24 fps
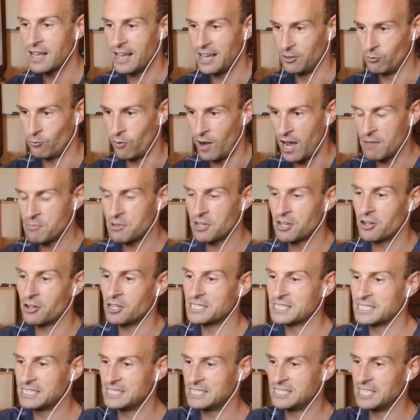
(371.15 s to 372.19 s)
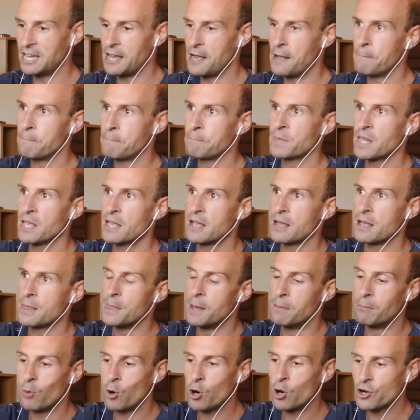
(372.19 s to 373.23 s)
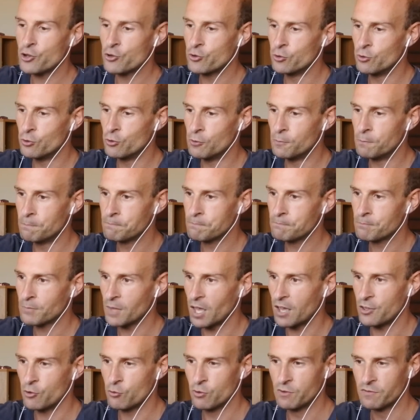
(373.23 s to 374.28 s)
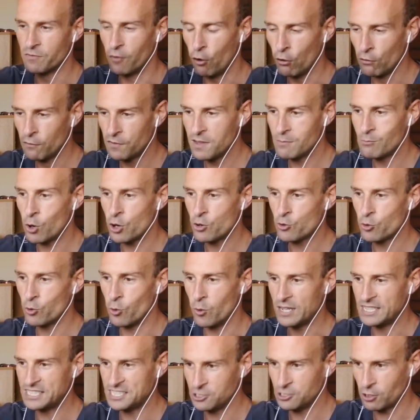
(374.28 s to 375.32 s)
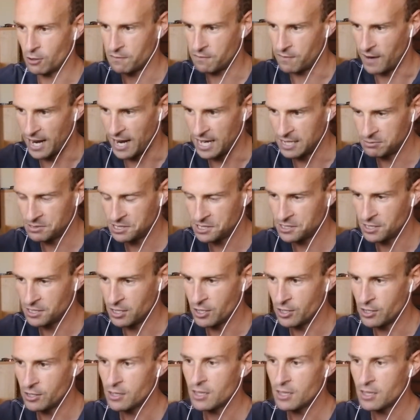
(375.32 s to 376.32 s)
And why? Because the more you evolve, the more you raise your vibes,